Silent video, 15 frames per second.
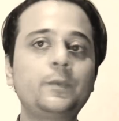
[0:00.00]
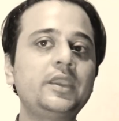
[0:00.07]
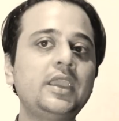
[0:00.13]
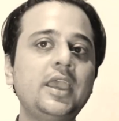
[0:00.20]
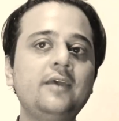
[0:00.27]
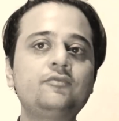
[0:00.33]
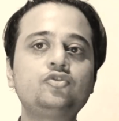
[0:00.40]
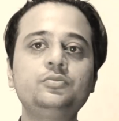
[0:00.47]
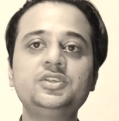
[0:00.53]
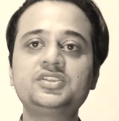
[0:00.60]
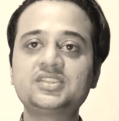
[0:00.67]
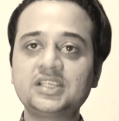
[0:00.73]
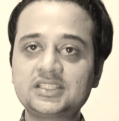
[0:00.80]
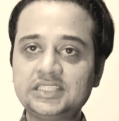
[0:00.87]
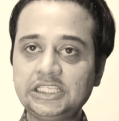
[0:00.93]
we have to be
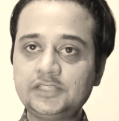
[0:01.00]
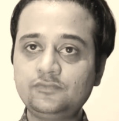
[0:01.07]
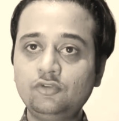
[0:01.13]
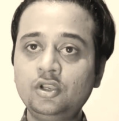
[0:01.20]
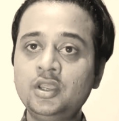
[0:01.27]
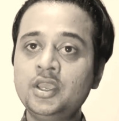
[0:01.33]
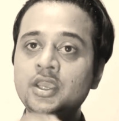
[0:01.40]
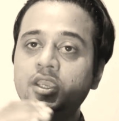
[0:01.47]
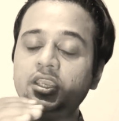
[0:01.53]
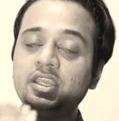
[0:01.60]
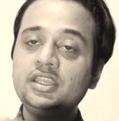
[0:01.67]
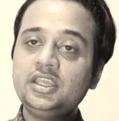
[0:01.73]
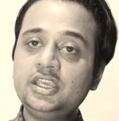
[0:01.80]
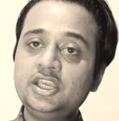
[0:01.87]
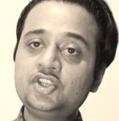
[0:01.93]
successful
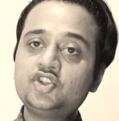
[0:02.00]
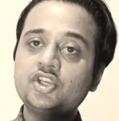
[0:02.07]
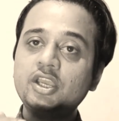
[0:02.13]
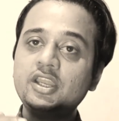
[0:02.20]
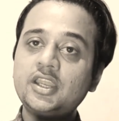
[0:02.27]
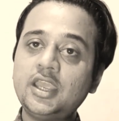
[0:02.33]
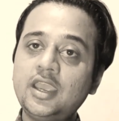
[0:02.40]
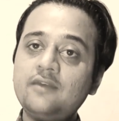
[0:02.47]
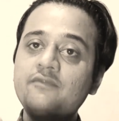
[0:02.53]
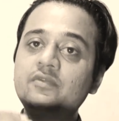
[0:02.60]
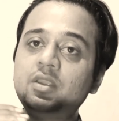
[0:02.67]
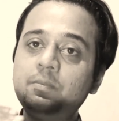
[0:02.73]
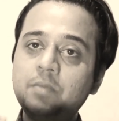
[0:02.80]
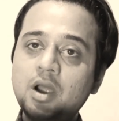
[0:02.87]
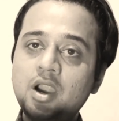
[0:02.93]
in each and
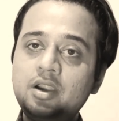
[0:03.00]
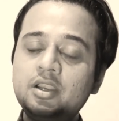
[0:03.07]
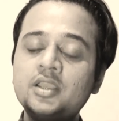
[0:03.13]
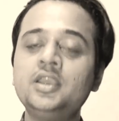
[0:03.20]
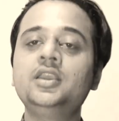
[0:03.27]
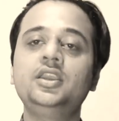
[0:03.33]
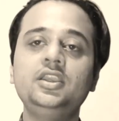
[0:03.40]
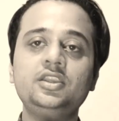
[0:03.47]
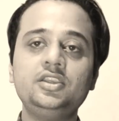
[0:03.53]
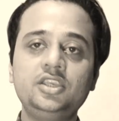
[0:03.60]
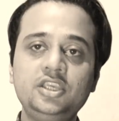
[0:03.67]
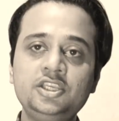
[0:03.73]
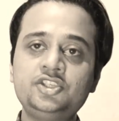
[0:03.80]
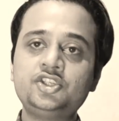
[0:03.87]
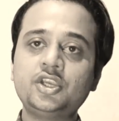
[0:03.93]
every part,
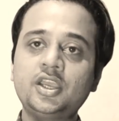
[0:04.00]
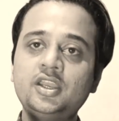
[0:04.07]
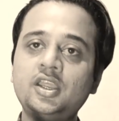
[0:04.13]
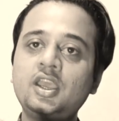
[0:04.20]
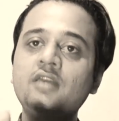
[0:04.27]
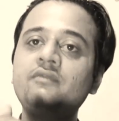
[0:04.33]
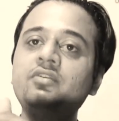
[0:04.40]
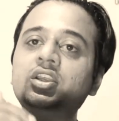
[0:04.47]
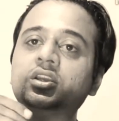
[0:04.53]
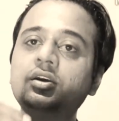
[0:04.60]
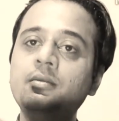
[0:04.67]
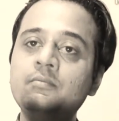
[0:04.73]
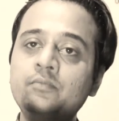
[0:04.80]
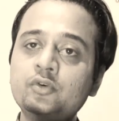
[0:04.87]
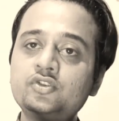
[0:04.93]
in each and every
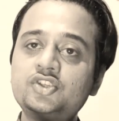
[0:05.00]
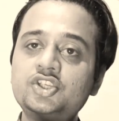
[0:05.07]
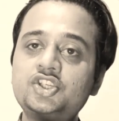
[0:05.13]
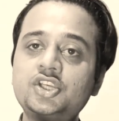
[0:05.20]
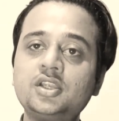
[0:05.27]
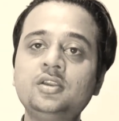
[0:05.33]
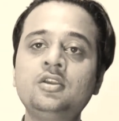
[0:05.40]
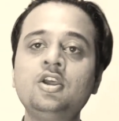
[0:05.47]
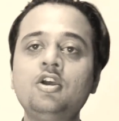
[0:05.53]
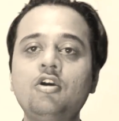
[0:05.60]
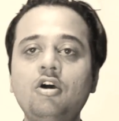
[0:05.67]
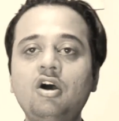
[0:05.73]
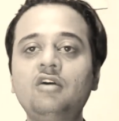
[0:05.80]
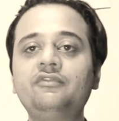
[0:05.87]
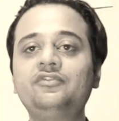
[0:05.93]
composition
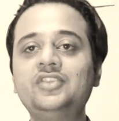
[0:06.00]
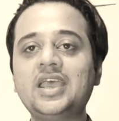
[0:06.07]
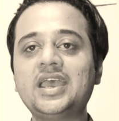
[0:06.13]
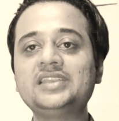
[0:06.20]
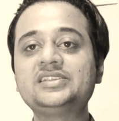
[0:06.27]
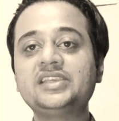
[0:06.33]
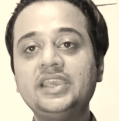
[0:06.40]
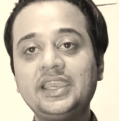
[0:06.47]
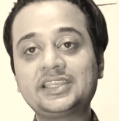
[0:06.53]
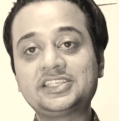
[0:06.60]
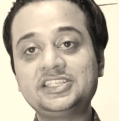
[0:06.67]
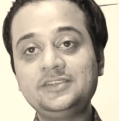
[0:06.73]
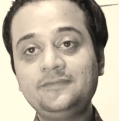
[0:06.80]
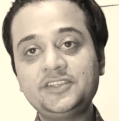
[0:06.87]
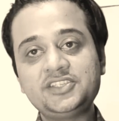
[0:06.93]
of that
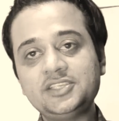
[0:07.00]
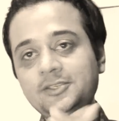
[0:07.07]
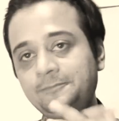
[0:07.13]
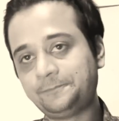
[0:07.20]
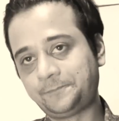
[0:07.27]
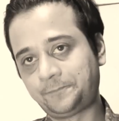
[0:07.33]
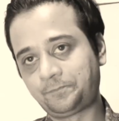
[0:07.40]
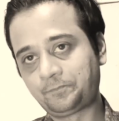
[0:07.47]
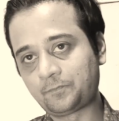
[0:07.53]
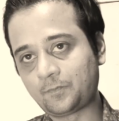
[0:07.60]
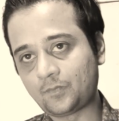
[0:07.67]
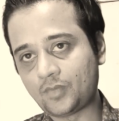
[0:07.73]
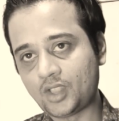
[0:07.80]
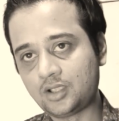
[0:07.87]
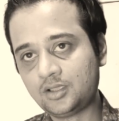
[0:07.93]
activity.
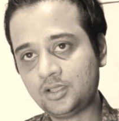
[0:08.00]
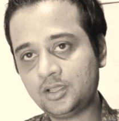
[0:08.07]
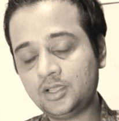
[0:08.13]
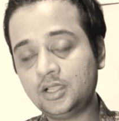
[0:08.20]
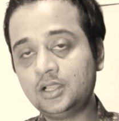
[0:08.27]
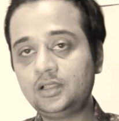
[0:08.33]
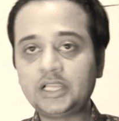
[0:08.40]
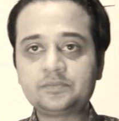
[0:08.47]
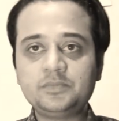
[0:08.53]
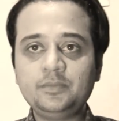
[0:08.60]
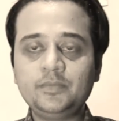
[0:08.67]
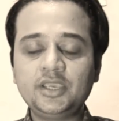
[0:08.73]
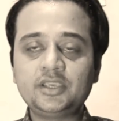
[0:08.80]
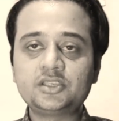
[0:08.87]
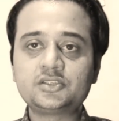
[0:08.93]
Let
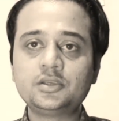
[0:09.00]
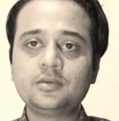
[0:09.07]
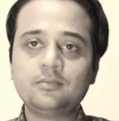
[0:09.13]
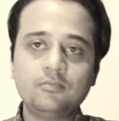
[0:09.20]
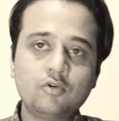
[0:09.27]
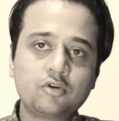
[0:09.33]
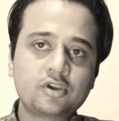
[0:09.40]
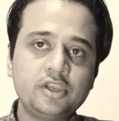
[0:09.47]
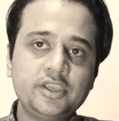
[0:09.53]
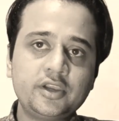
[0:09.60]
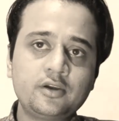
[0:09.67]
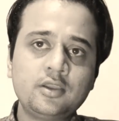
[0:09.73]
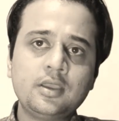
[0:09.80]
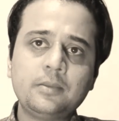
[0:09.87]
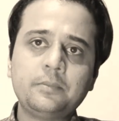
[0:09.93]
me make it more
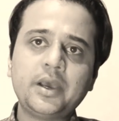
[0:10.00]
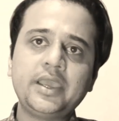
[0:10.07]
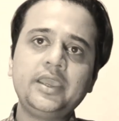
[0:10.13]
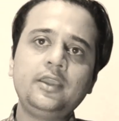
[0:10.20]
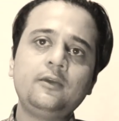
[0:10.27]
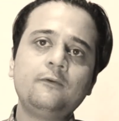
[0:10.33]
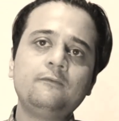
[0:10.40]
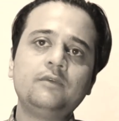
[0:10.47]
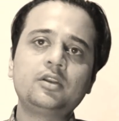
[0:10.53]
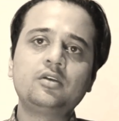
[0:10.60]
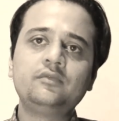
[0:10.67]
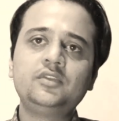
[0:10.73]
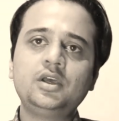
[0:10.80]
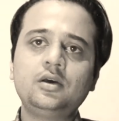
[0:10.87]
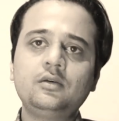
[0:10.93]
clear by one
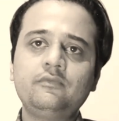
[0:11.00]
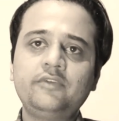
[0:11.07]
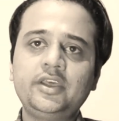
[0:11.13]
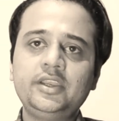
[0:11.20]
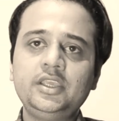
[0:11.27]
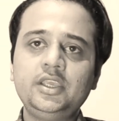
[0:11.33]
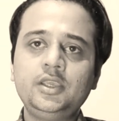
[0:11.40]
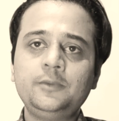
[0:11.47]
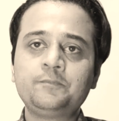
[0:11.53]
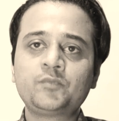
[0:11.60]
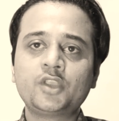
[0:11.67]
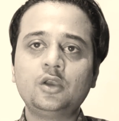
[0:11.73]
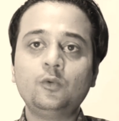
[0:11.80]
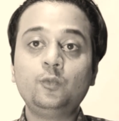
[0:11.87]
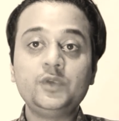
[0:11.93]
of the
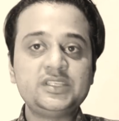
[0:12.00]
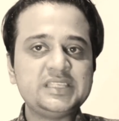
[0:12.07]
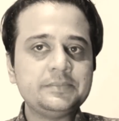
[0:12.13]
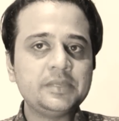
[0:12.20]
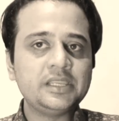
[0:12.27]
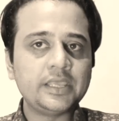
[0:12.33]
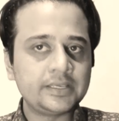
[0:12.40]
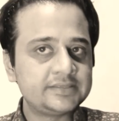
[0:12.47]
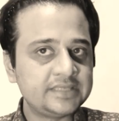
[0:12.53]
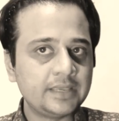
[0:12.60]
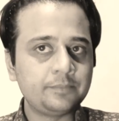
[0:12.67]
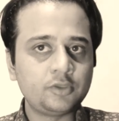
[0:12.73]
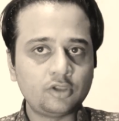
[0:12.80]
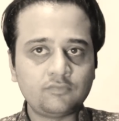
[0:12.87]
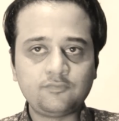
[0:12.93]
very visible
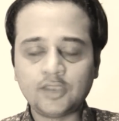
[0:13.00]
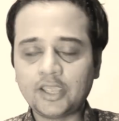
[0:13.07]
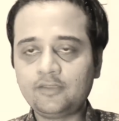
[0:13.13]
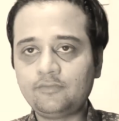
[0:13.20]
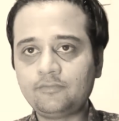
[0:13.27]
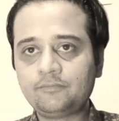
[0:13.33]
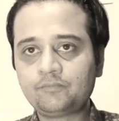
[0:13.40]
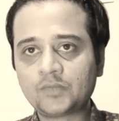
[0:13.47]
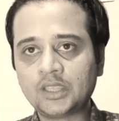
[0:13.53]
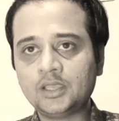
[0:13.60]
example of life.